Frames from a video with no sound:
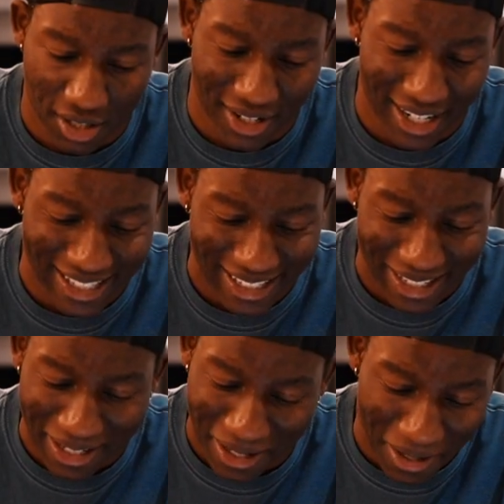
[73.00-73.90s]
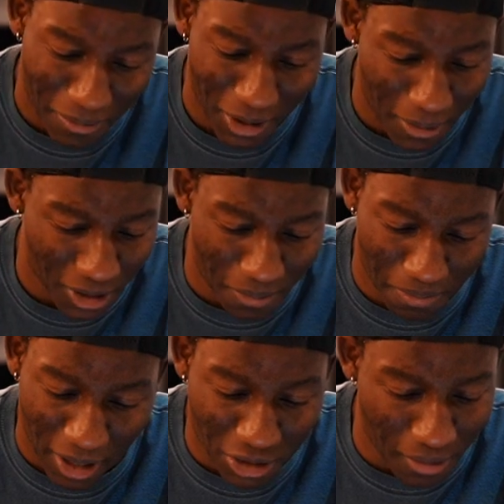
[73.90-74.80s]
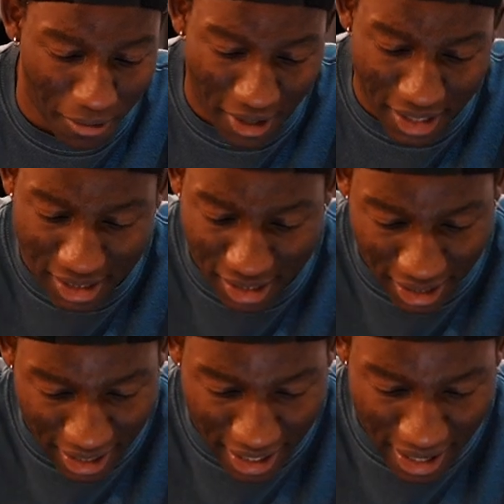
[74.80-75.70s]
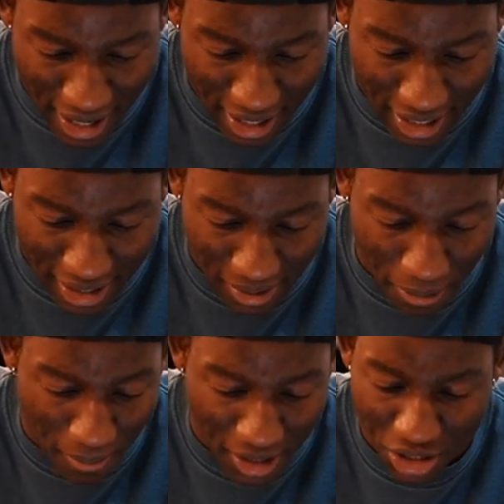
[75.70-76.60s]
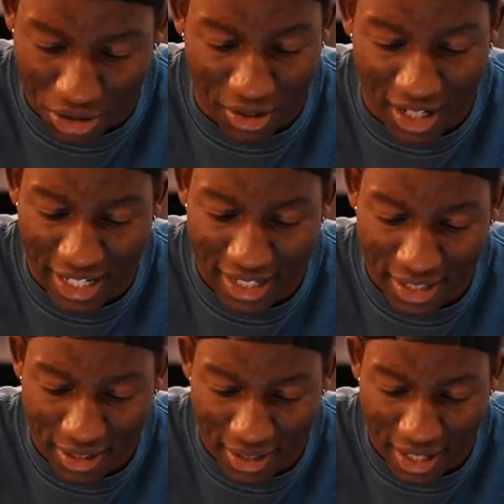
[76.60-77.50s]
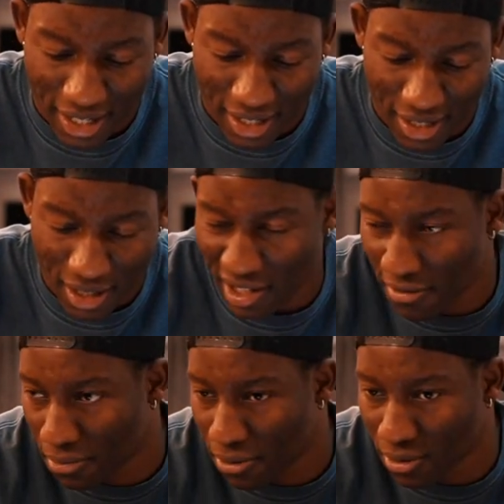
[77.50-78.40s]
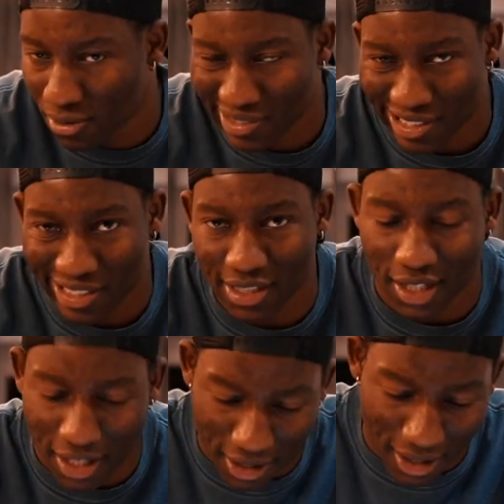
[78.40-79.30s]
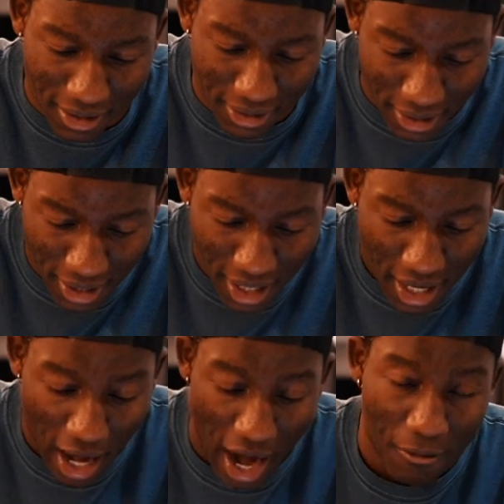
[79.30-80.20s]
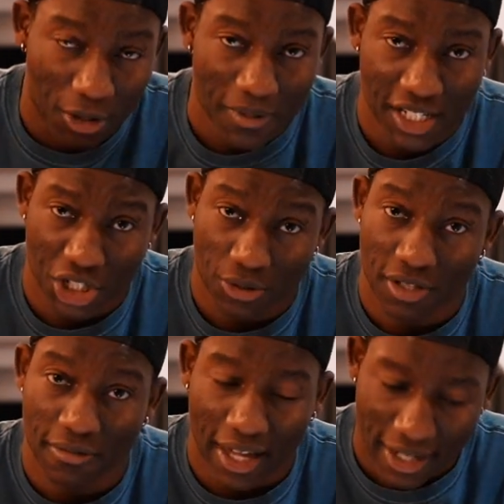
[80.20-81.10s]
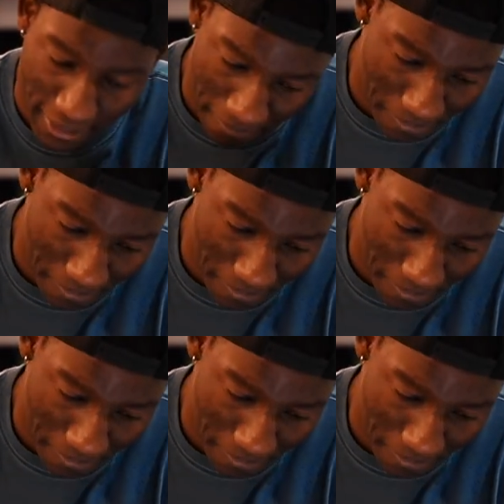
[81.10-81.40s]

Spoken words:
United, purely because a bunch of my friends support Manchester United, and Liverpool, I don't know. I've always been a Chelsea fan.